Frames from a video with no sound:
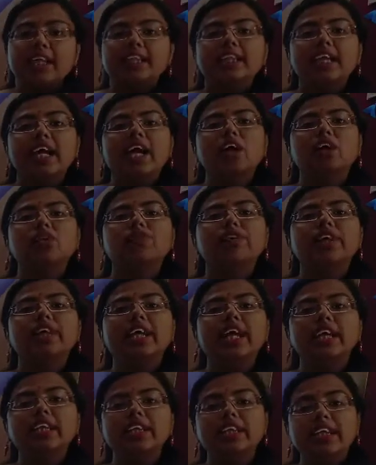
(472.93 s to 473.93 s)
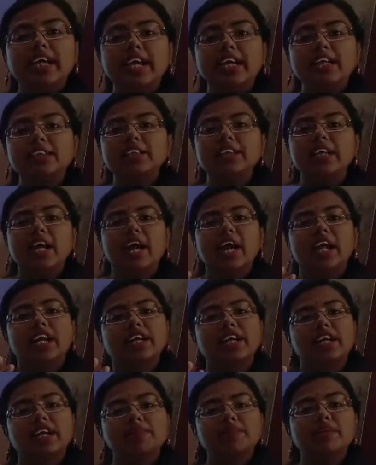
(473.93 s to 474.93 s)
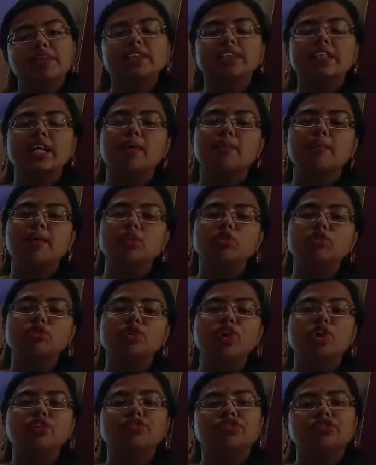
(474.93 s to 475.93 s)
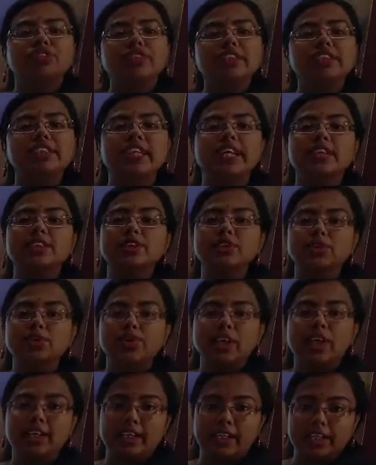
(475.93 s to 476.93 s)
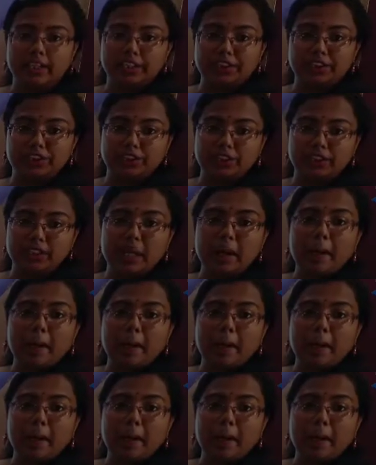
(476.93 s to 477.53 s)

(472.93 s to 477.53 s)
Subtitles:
there we can get enormous amount of wind and solar energy.